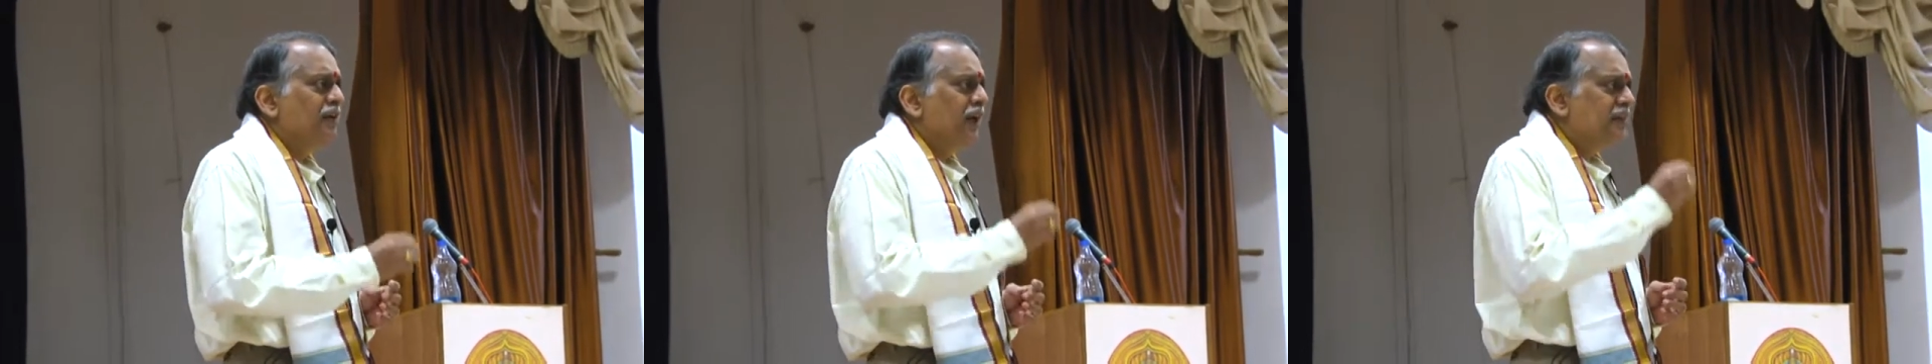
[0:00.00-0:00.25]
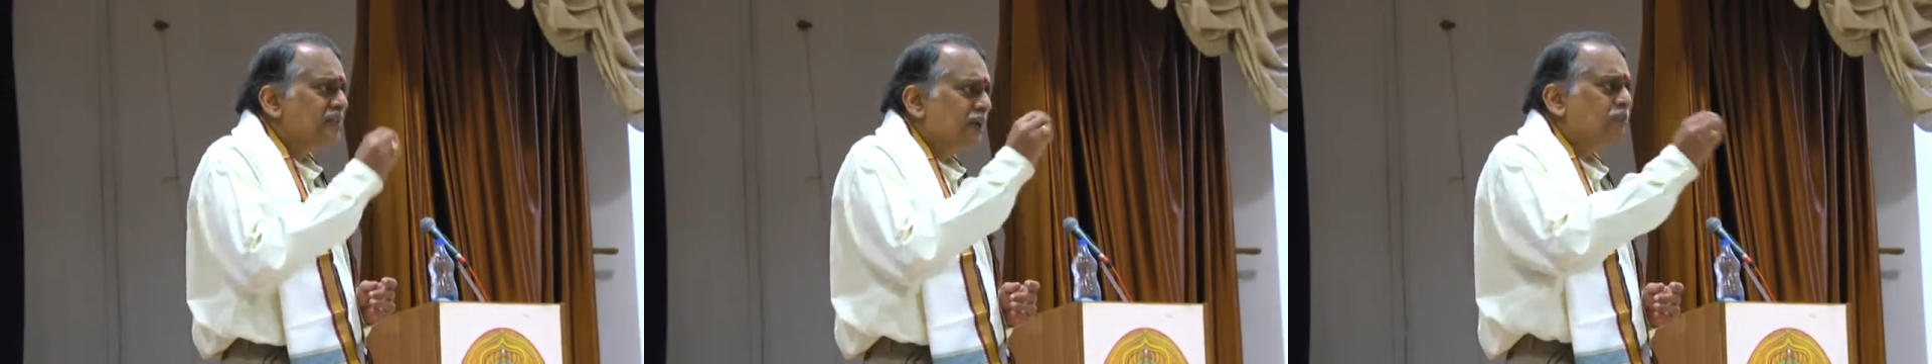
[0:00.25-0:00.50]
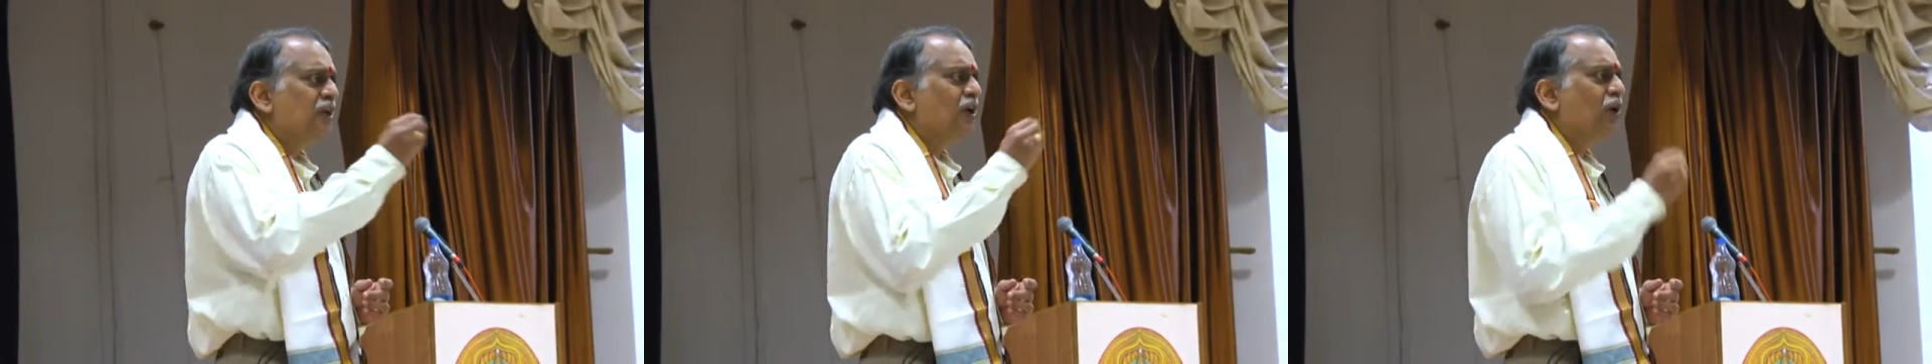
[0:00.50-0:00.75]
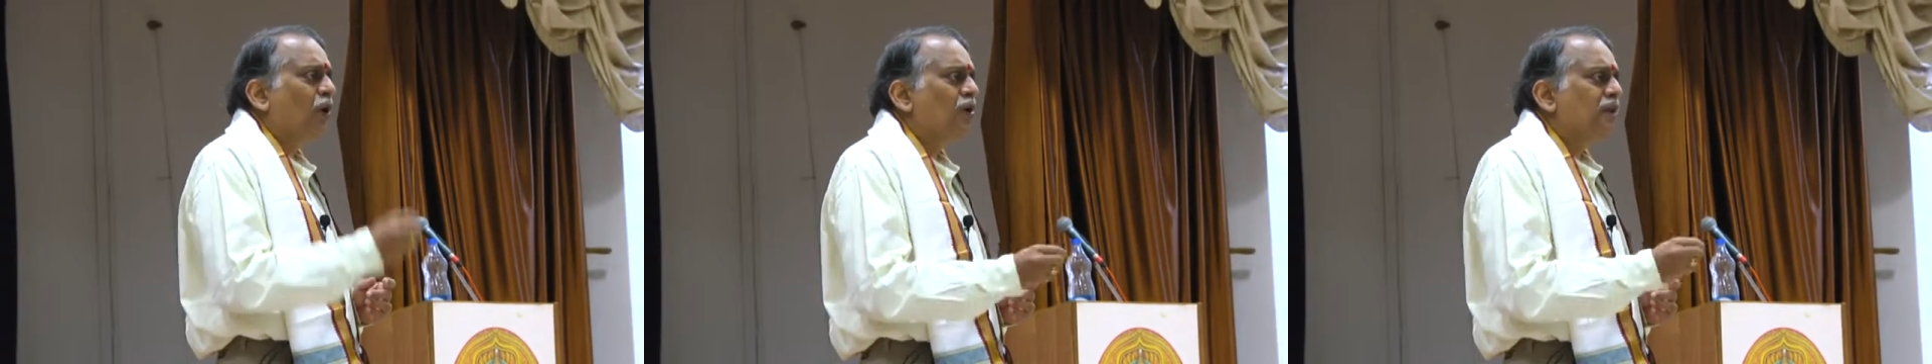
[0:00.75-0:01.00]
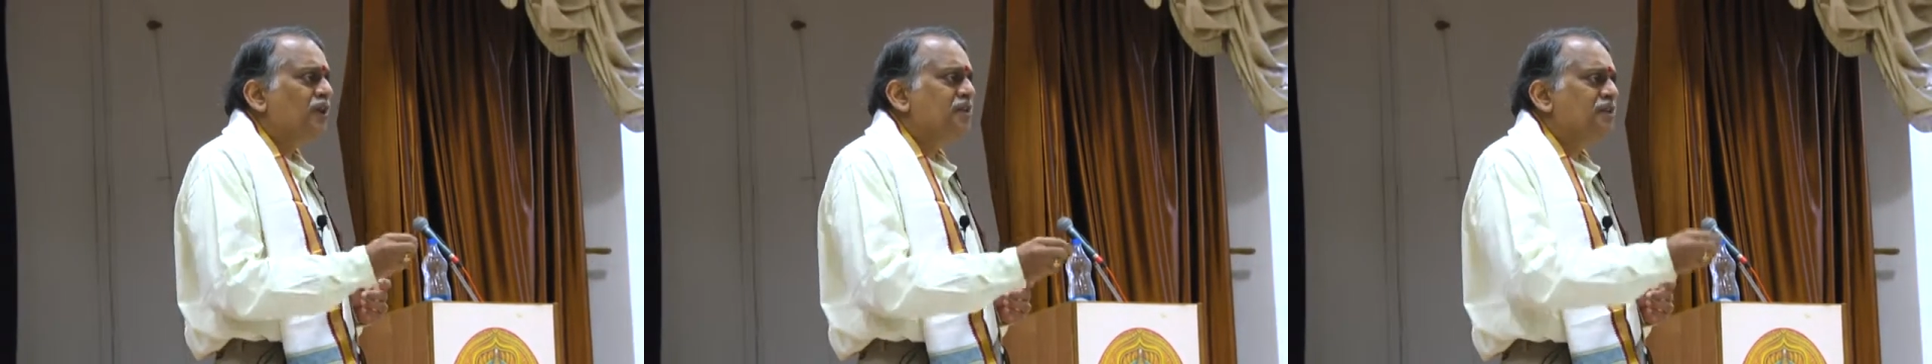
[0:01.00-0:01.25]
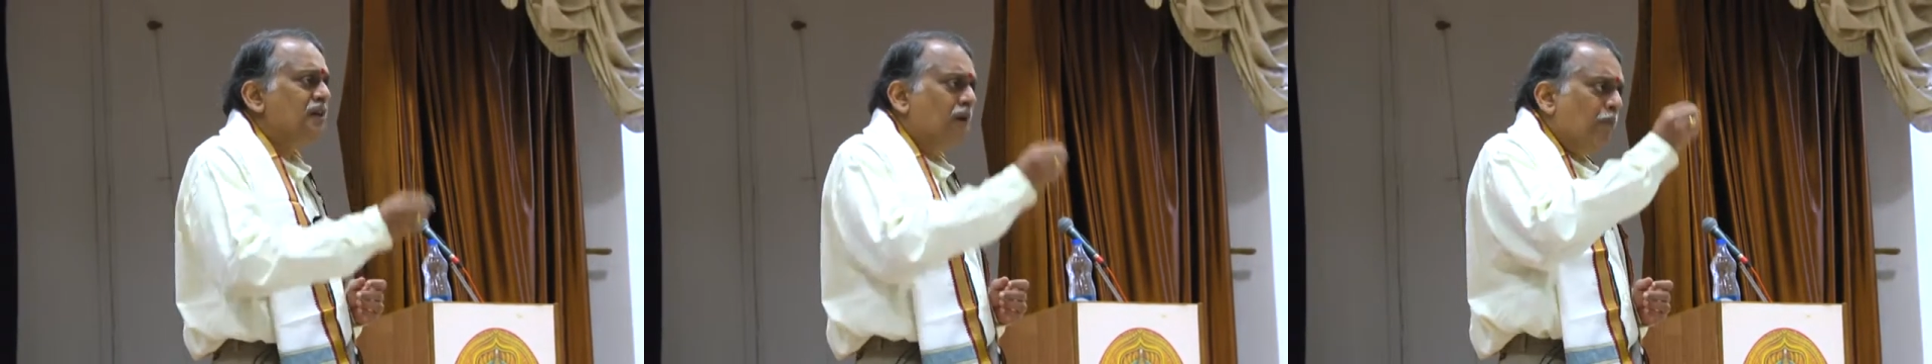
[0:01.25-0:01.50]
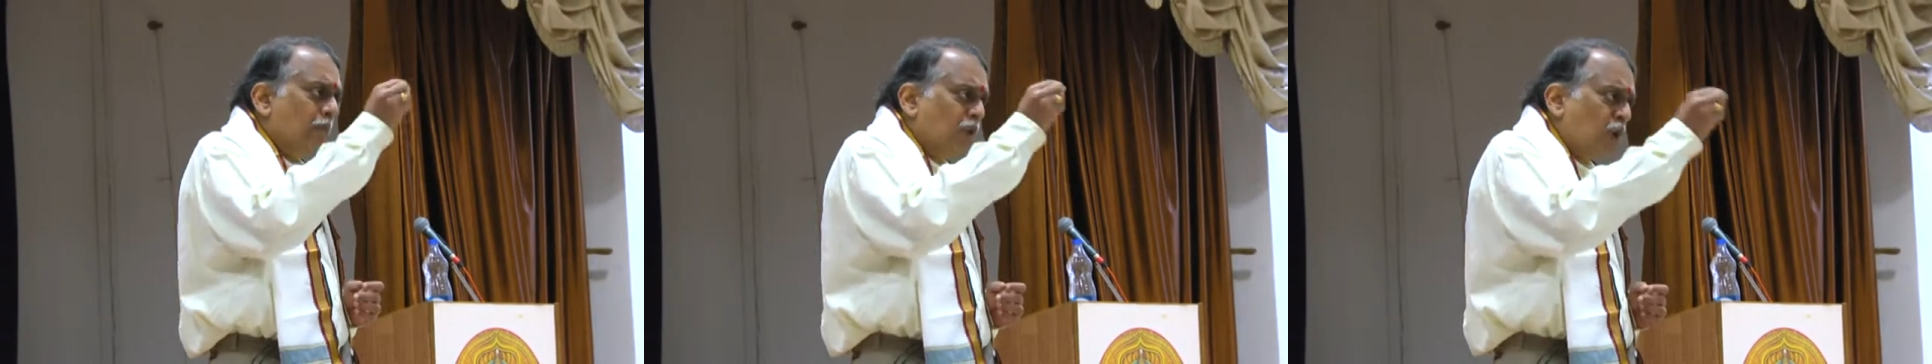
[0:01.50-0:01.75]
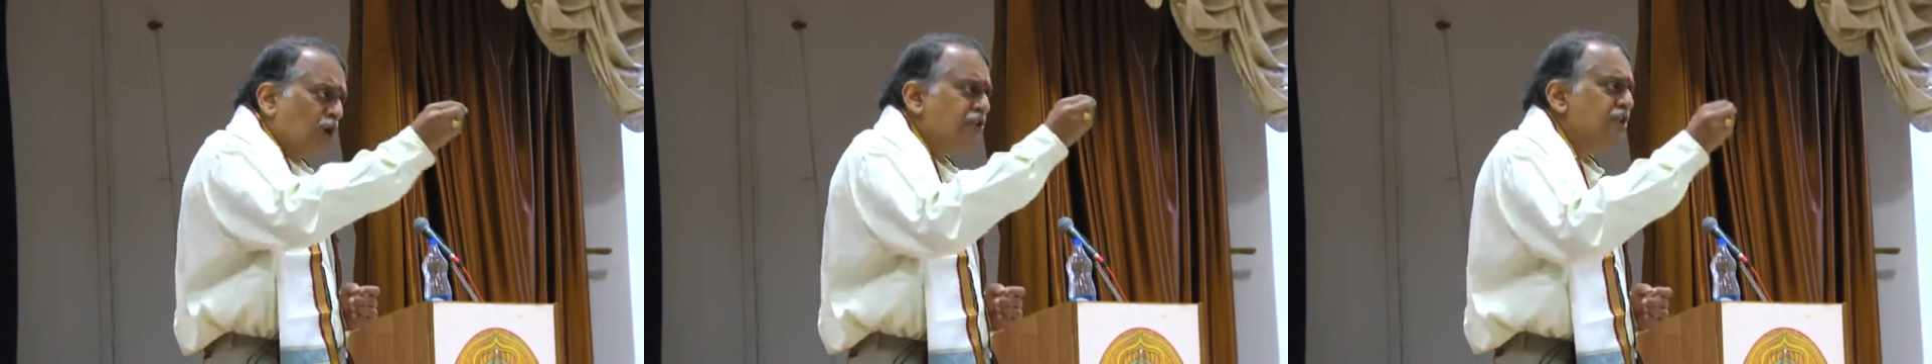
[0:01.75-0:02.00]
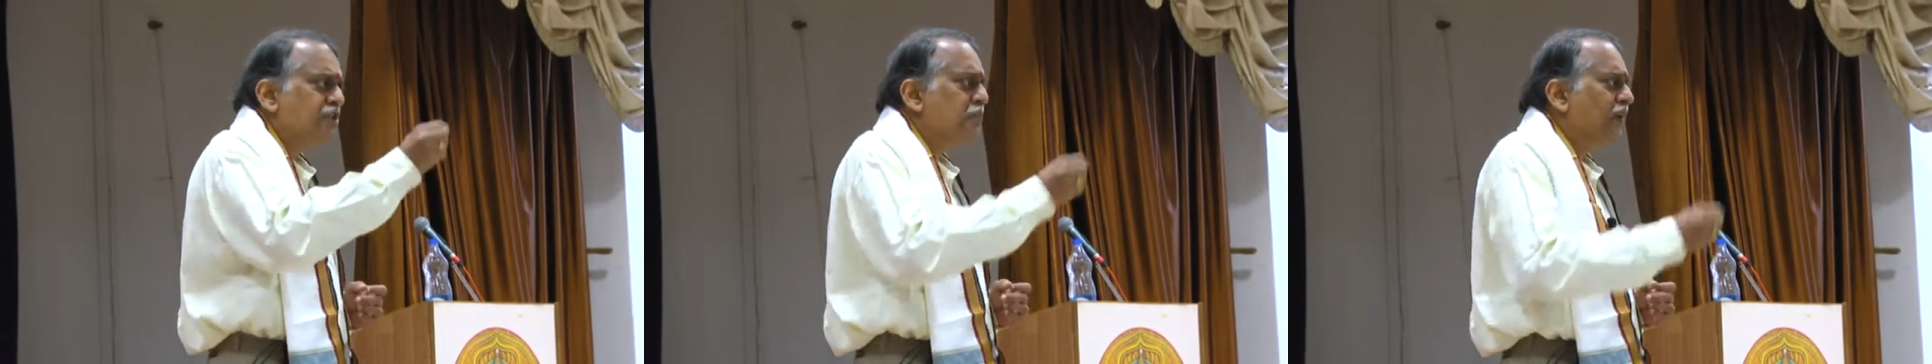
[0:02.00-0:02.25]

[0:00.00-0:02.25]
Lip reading: something called as conscious